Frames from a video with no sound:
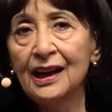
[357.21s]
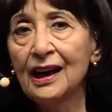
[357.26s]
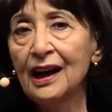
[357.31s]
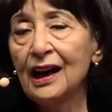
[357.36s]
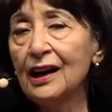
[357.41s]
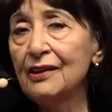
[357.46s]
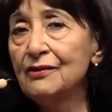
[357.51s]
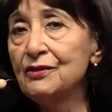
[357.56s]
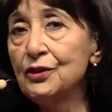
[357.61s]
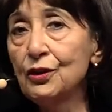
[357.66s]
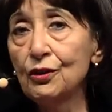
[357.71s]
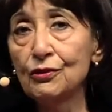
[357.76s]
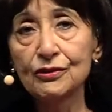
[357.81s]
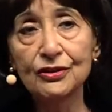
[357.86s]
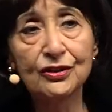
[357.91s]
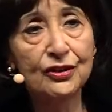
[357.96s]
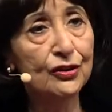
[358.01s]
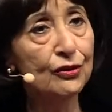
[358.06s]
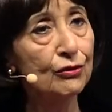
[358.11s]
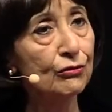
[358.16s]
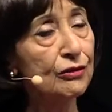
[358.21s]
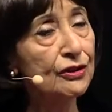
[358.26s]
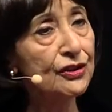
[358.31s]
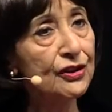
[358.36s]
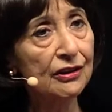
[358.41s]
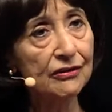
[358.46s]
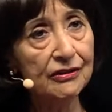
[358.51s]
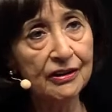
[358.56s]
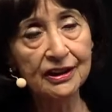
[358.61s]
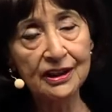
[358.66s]
I've known school
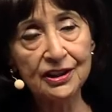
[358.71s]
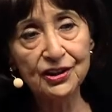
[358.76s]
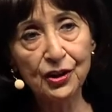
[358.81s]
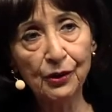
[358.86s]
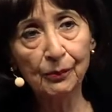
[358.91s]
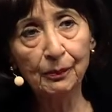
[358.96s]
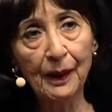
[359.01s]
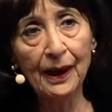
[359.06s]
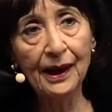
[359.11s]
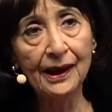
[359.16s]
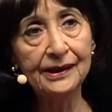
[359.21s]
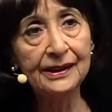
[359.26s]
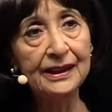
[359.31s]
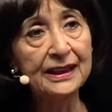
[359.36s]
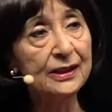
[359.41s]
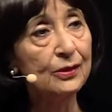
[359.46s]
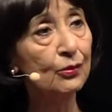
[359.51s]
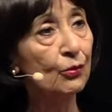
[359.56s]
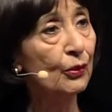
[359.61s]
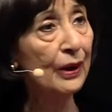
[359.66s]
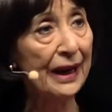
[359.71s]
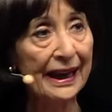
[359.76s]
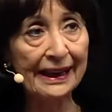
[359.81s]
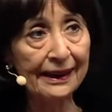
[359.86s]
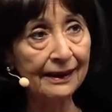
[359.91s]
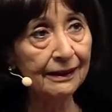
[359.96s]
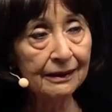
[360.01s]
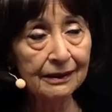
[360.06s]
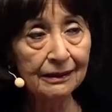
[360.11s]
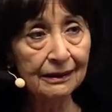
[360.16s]
children in Japan eat
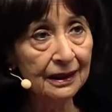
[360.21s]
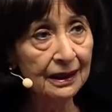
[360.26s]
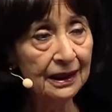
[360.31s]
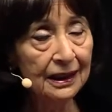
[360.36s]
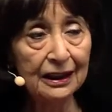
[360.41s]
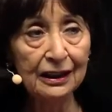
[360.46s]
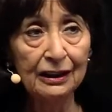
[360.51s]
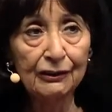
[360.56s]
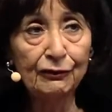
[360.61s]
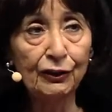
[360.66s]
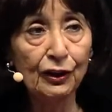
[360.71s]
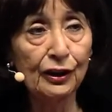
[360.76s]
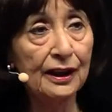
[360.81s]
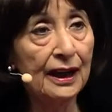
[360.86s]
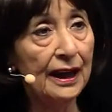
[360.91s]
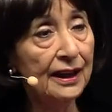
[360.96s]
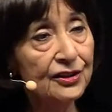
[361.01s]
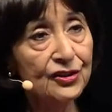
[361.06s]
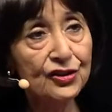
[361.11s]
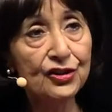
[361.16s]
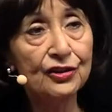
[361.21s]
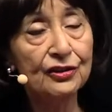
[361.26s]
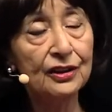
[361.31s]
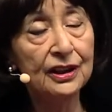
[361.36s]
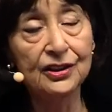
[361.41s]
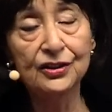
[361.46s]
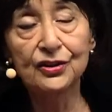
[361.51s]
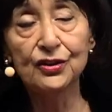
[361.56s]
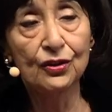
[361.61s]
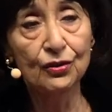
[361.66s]
whale for lunch
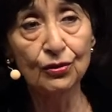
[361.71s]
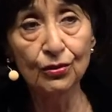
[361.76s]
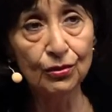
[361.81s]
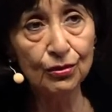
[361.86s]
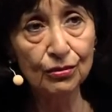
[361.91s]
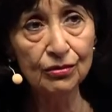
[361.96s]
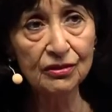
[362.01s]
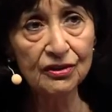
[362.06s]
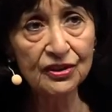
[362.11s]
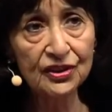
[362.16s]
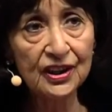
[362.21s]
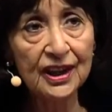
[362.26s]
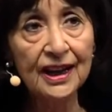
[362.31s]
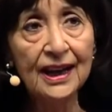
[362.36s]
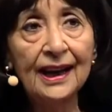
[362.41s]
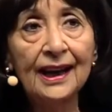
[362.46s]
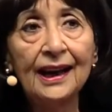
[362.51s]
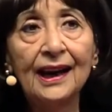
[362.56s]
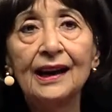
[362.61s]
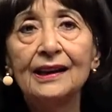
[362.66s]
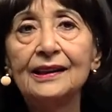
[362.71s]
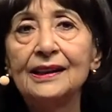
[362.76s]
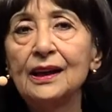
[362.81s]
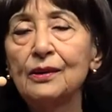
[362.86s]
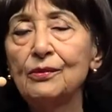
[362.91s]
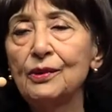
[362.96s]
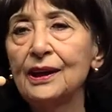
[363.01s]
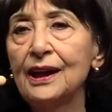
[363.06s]
in schools, and they will